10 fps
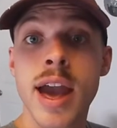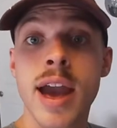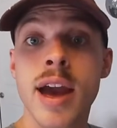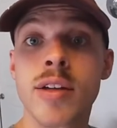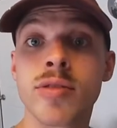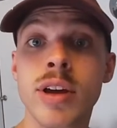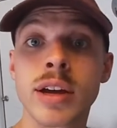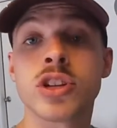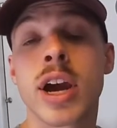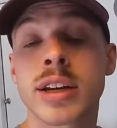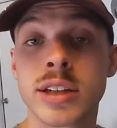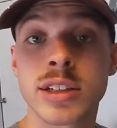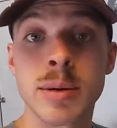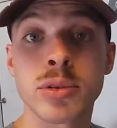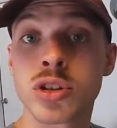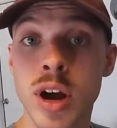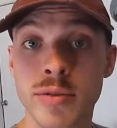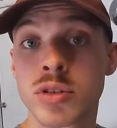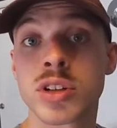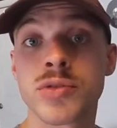and they checked his temperature
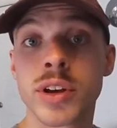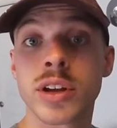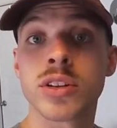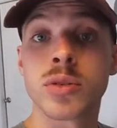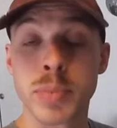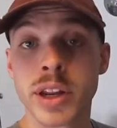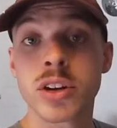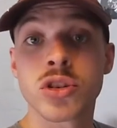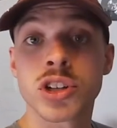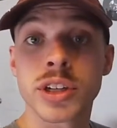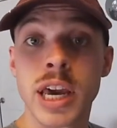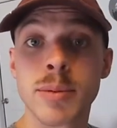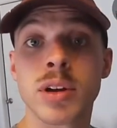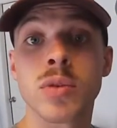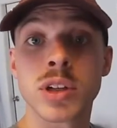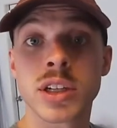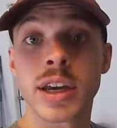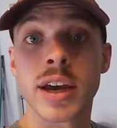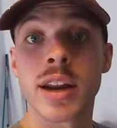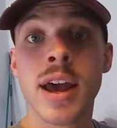after his feeding, the pediatrician came in once
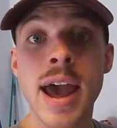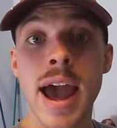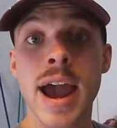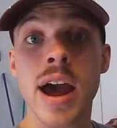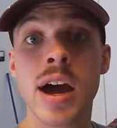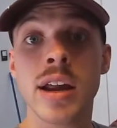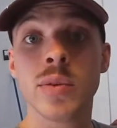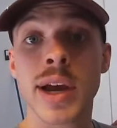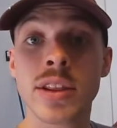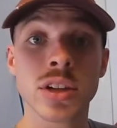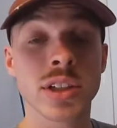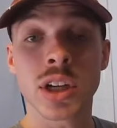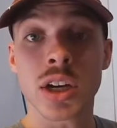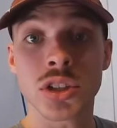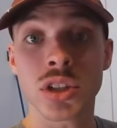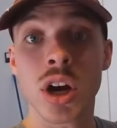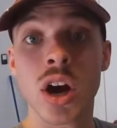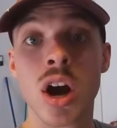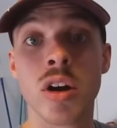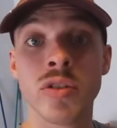again, and we had the discussion
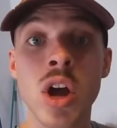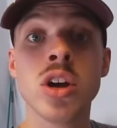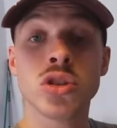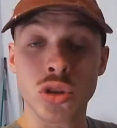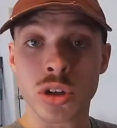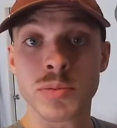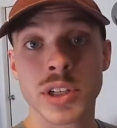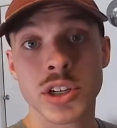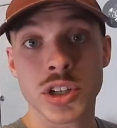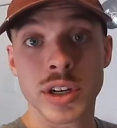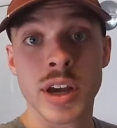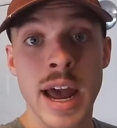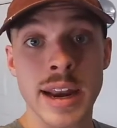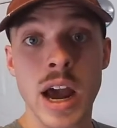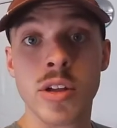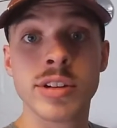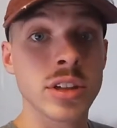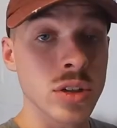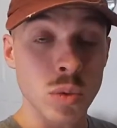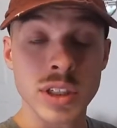of circumcision. Now this
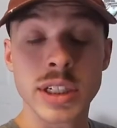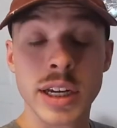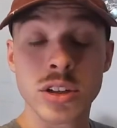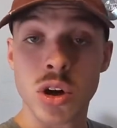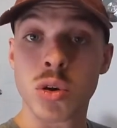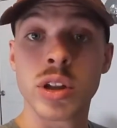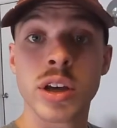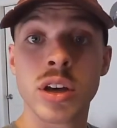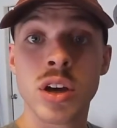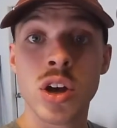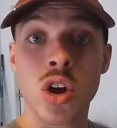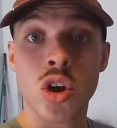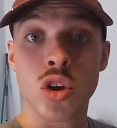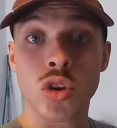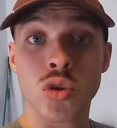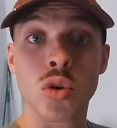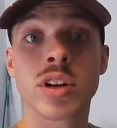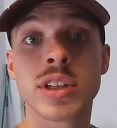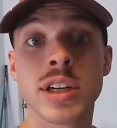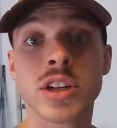is once again totally your
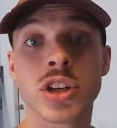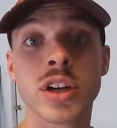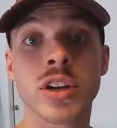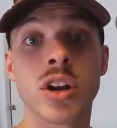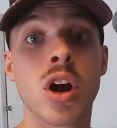decision,